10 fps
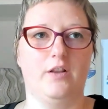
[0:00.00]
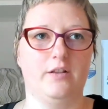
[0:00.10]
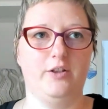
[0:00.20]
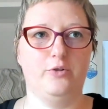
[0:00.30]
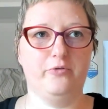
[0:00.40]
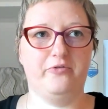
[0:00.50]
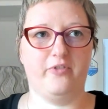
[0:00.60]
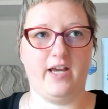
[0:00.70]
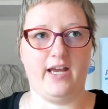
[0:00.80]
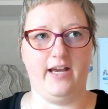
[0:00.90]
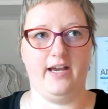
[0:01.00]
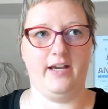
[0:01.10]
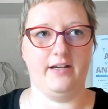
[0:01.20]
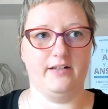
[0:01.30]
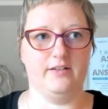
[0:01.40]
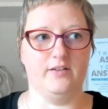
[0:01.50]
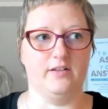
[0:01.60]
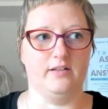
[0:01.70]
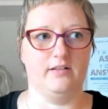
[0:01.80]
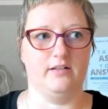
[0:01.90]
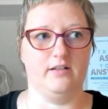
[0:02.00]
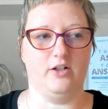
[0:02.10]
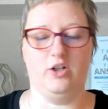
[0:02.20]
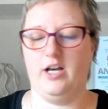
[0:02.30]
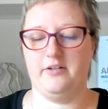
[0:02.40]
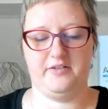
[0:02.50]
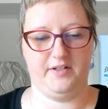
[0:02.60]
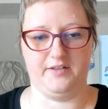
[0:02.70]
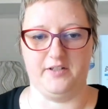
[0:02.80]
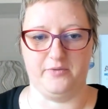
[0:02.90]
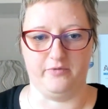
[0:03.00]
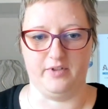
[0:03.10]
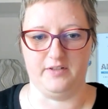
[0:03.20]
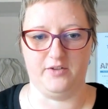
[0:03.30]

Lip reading: you've had a lot of success with this.